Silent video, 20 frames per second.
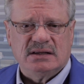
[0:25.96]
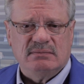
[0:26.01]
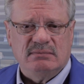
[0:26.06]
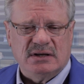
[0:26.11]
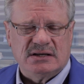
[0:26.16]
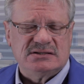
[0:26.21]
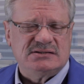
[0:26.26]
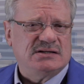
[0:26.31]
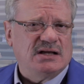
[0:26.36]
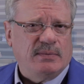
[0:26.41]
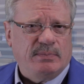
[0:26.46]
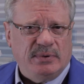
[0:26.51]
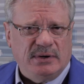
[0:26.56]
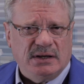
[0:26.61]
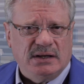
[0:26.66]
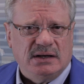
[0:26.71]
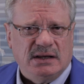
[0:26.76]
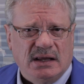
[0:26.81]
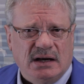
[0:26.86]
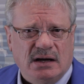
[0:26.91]
mixed up
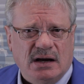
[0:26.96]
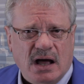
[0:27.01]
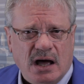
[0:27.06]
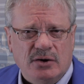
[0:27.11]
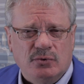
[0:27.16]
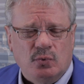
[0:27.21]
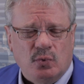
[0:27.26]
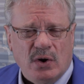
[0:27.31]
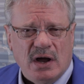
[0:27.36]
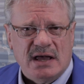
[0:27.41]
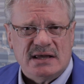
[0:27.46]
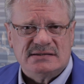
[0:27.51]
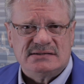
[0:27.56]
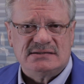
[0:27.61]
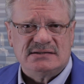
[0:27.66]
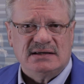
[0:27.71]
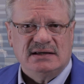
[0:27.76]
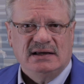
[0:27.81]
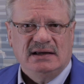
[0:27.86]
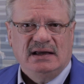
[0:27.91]
and in, in
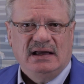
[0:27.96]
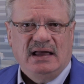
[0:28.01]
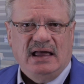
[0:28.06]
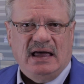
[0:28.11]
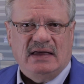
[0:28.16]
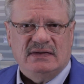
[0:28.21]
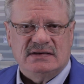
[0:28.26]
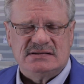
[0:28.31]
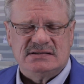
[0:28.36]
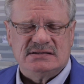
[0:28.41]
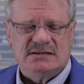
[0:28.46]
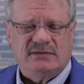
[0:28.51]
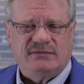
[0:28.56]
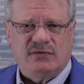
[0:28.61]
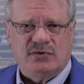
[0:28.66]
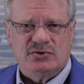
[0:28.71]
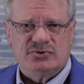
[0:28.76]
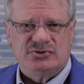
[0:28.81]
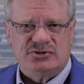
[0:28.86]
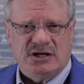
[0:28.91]
unrest and this is the
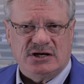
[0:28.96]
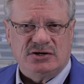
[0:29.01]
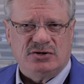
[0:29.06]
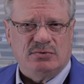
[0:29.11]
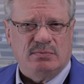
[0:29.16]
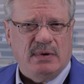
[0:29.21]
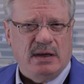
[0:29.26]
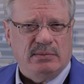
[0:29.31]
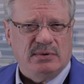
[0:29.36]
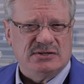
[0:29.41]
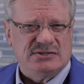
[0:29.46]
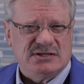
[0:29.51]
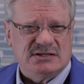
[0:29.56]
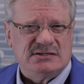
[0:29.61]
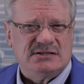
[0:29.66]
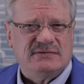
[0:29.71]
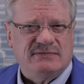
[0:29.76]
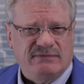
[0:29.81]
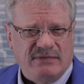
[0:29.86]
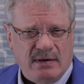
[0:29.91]
first tender maybe
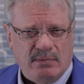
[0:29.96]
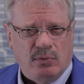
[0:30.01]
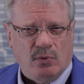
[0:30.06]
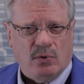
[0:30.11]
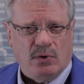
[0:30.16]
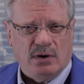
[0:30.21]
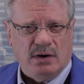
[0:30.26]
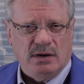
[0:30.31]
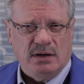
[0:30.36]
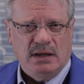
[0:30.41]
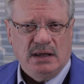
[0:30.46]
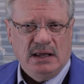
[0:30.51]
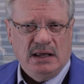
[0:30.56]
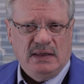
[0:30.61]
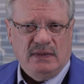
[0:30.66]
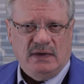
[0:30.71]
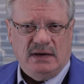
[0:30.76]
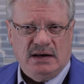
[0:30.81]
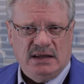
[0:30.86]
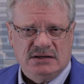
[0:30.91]
since February
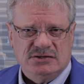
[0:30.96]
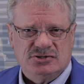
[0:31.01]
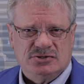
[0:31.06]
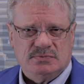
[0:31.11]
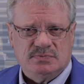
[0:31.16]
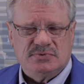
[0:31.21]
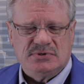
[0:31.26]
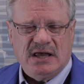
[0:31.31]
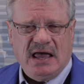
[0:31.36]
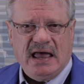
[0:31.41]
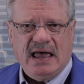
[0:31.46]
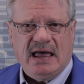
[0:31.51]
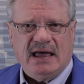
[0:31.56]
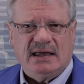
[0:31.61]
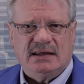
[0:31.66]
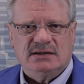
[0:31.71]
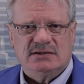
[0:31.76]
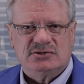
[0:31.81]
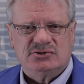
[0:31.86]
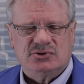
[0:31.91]
that Egypt's
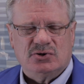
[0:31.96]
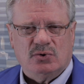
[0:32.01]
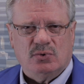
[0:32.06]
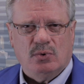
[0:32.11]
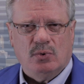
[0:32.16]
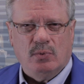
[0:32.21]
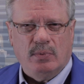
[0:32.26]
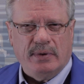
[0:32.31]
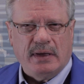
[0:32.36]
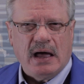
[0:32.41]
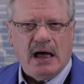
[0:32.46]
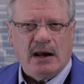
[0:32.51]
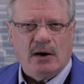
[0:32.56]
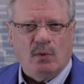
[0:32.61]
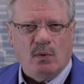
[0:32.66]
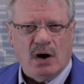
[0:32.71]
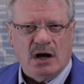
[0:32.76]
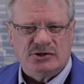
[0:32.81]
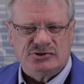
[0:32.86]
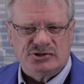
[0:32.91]
had. So we'll be kind
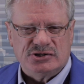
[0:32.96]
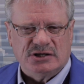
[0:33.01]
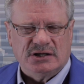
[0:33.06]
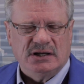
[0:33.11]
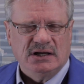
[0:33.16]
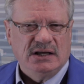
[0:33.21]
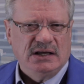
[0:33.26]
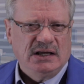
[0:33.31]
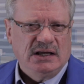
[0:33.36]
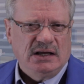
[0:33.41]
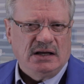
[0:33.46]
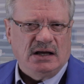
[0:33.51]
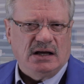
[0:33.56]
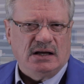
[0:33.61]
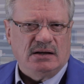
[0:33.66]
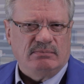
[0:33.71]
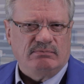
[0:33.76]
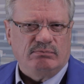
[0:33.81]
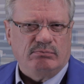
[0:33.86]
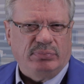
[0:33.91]
of watching
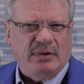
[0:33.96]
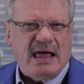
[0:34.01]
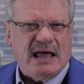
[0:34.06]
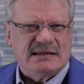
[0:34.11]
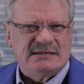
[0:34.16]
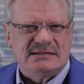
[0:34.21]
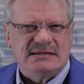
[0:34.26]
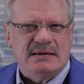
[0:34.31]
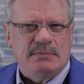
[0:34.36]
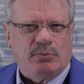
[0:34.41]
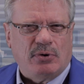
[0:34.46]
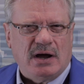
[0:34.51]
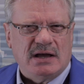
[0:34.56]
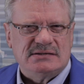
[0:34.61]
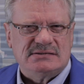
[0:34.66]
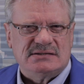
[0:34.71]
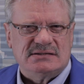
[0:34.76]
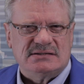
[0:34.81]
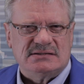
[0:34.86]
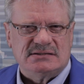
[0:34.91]
uh, Black Sea
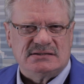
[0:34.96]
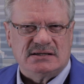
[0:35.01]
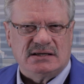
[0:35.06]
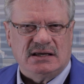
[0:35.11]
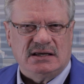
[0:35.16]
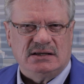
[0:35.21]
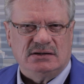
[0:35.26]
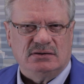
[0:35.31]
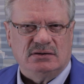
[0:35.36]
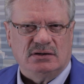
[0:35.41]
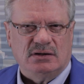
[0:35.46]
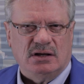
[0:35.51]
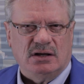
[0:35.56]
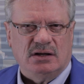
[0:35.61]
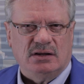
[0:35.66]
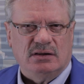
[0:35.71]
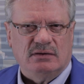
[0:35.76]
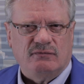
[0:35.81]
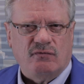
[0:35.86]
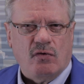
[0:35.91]
prices in
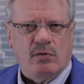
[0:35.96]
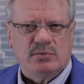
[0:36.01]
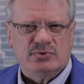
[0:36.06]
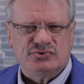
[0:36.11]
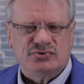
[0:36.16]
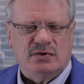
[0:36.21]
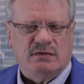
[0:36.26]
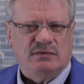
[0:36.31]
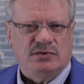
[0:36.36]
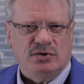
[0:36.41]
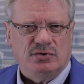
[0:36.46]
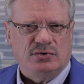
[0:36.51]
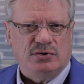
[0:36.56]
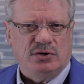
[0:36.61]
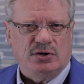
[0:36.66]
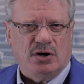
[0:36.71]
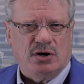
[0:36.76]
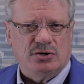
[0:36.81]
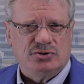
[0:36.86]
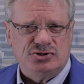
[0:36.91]
uh, the former Soviet
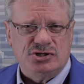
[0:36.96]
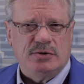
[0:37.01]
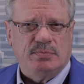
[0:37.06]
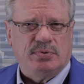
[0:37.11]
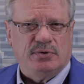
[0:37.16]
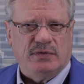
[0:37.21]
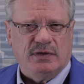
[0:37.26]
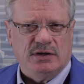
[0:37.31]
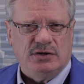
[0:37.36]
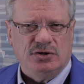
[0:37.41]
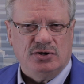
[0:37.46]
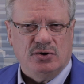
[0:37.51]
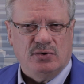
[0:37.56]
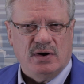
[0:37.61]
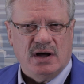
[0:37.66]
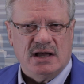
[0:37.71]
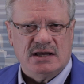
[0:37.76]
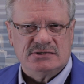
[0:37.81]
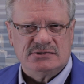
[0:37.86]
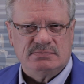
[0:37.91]
Union are cheaper than
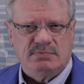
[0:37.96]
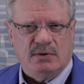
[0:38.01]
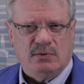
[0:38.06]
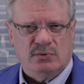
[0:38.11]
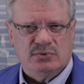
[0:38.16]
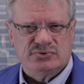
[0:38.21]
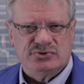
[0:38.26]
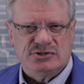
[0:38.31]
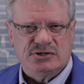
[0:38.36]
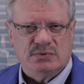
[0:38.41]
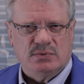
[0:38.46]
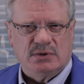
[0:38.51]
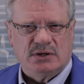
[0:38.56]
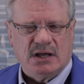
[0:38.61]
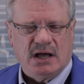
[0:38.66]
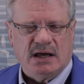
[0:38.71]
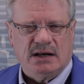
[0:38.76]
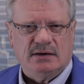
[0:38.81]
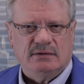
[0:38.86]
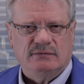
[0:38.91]
U.S., but we'll see what
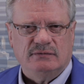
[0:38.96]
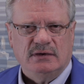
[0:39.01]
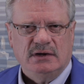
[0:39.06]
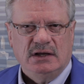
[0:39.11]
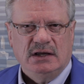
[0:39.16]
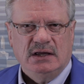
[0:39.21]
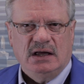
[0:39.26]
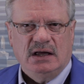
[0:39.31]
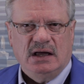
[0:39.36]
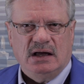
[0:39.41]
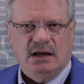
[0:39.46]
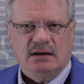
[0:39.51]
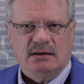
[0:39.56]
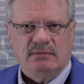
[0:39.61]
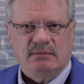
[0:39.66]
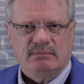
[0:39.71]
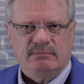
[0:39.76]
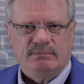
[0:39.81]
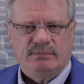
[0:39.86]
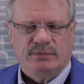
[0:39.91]
kind of
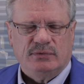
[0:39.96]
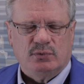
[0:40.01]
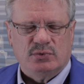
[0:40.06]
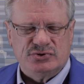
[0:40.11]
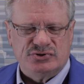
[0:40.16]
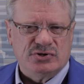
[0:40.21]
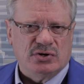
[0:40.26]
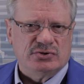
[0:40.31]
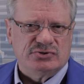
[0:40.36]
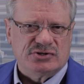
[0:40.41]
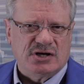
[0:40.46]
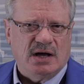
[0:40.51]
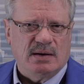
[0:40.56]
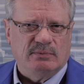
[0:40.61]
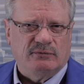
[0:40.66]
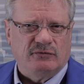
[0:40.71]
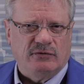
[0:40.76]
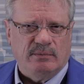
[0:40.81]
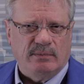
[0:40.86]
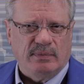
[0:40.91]
uh, results
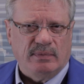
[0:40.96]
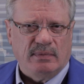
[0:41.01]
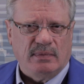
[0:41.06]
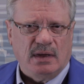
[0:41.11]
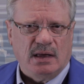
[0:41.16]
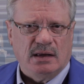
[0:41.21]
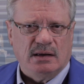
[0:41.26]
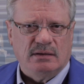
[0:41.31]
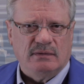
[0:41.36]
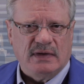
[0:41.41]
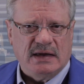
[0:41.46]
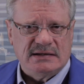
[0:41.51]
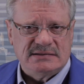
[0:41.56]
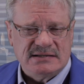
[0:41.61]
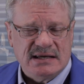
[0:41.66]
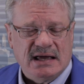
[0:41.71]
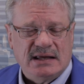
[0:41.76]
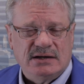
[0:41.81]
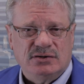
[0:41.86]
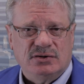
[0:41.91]
come from uh, that
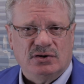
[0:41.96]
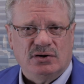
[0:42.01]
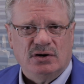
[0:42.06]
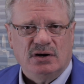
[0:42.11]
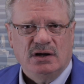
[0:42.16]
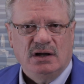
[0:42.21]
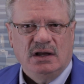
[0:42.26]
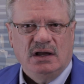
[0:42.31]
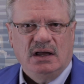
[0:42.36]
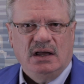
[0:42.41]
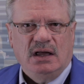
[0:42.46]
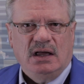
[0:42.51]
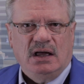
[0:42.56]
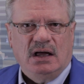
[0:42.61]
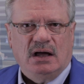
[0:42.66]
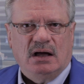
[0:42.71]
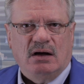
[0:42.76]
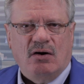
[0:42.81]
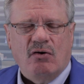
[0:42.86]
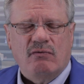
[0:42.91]
tender.
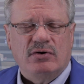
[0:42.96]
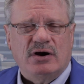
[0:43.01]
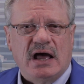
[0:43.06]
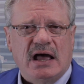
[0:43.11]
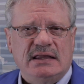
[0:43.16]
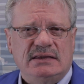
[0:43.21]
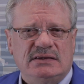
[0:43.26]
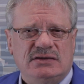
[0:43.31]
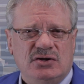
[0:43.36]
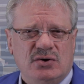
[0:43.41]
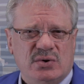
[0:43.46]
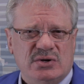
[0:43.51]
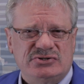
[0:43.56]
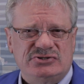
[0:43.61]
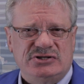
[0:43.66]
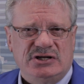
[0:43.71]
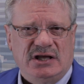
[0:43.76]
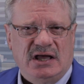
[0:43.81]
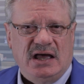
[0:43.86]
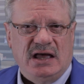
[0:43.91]
Uh, overnight,
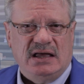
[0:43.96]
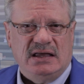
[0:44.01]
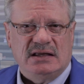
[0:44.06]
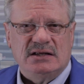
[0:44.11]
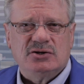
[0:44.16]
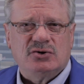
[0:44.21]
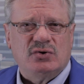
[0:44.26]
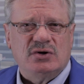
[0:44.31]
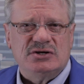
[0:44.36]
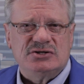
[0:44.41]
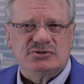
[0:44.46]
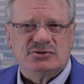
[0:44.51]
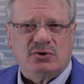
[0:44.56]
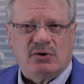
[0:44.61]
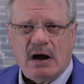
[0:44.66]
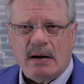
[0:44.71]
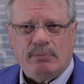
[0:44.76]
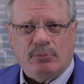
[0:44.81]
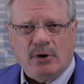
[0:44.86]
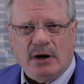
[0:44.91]
USDA increased
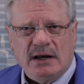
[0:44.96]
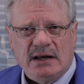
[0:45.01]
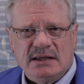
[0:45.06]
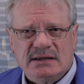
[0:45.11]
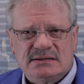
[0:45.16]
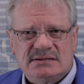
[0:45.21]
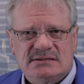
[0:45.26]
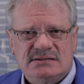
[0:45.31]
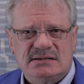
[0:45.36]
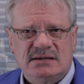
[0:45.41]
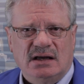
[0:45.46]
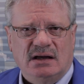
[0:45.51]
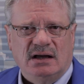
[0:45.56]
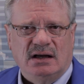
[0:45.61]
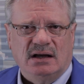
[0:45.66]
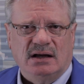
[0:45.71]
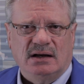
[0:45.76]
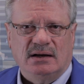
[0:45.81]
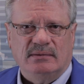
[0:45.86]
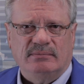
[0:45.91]
crop ratings,
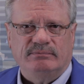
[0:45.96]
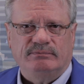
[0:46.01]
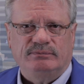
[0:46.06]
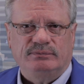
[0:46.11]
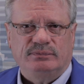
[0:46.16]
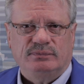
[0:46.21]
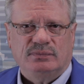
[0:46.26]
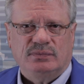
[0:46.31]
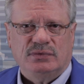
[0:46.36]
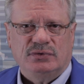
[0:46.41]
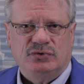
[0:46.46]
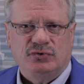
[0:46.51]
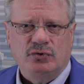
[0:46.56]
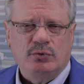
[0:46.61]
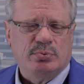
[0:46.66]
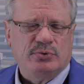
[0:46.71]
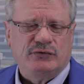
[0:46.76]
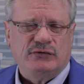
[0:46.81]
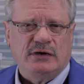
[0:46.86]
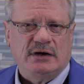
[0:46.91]
um,
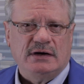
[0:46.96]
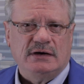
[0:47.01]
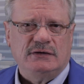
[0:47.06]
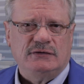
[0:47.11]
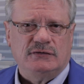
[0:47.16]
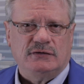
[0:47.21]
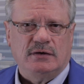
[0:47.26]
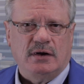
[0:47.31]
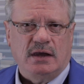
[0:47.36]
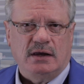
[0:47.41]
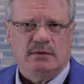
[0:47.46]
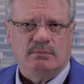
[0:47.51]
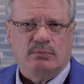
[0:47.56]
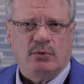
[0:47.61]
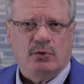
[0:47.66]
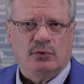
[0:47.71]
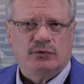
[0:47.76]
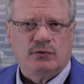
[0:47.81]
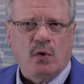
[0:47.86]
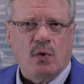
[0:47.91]
2% in
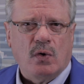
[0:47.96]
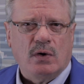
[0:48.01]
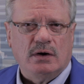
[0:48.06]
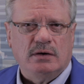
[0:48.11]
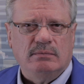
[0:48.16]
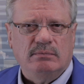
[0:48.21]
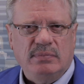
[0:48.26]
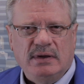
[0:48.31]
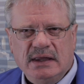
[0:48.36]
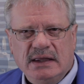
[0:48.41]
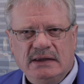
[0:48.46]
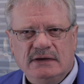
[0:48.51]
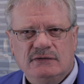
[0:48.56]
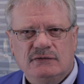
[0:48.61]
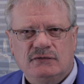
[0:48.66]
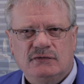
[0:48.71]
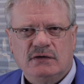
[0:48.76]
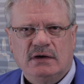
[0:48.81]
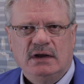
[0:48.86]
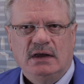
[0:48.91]
both corn and
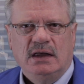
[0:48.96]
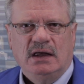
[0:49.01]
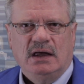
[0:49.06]
beans.